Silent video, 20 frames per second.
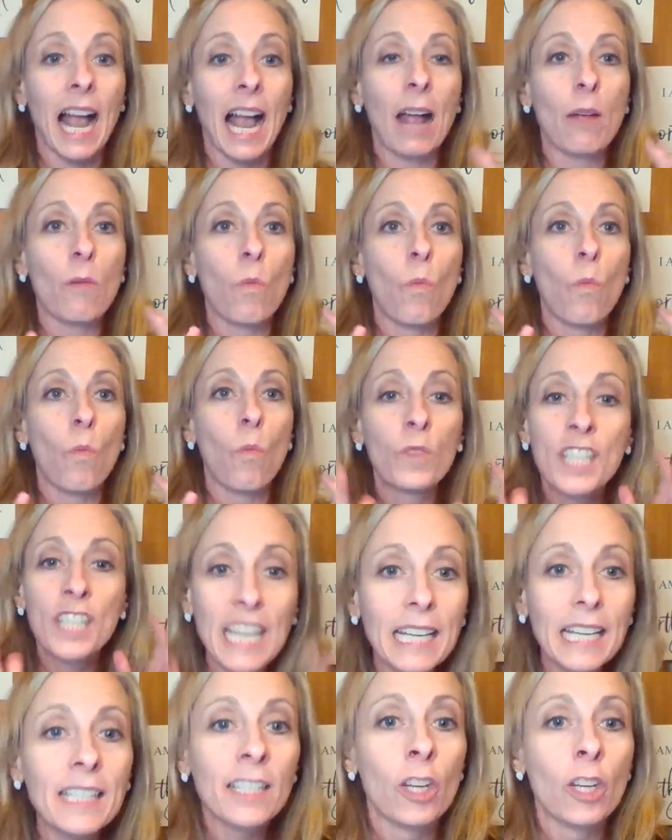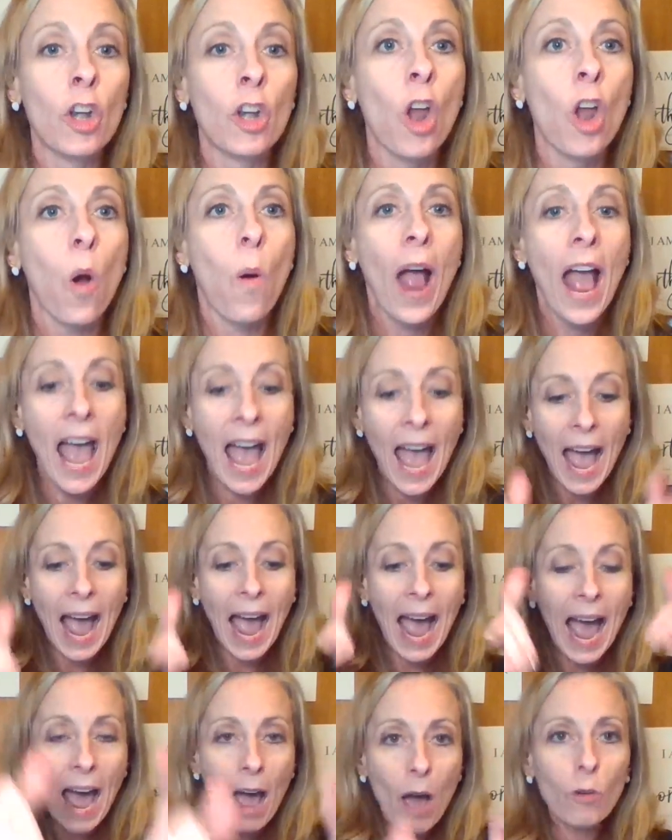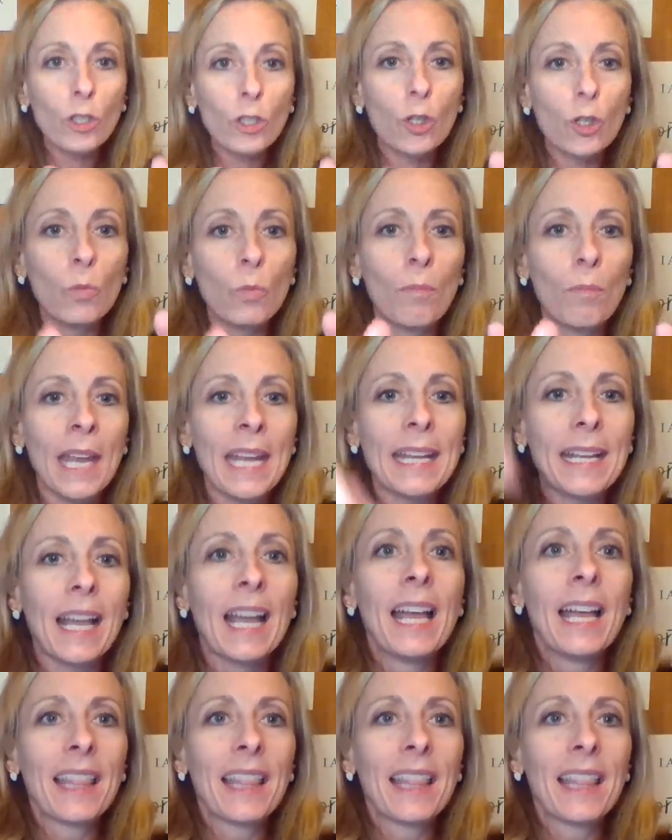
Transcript: I didn't know how to make